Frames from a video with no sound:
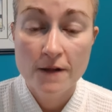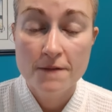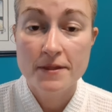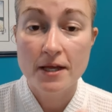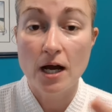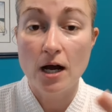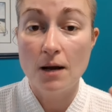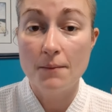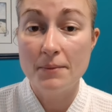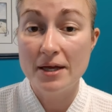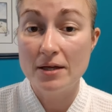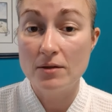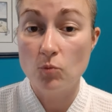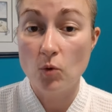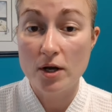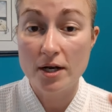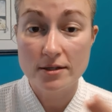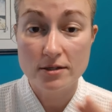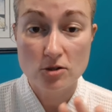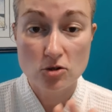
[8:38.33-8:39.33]

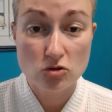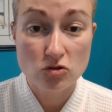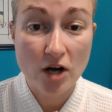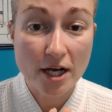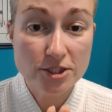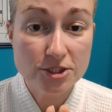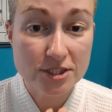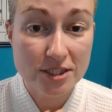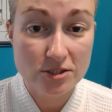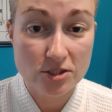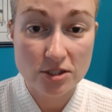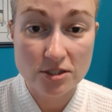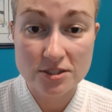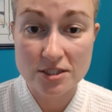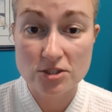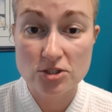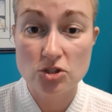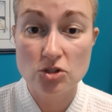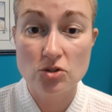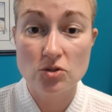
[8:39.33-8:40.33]
When it's crushed, it turns
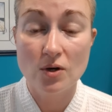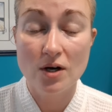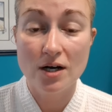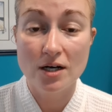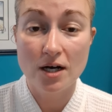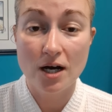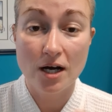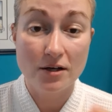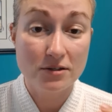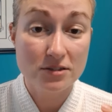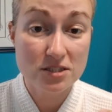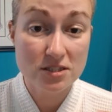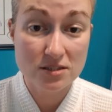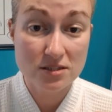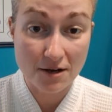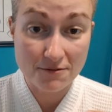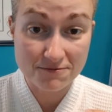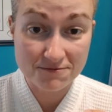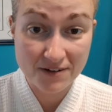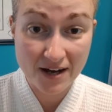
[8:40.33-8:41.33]
into a
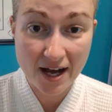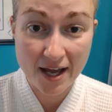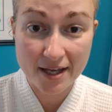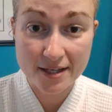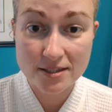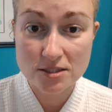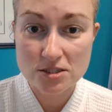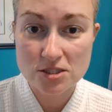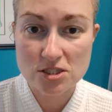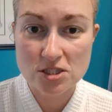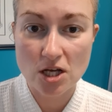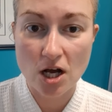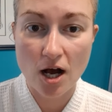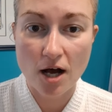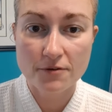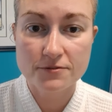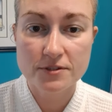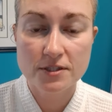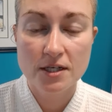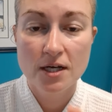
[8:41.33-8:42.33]
fine,
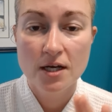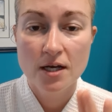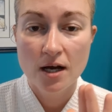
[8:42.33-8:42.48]
soft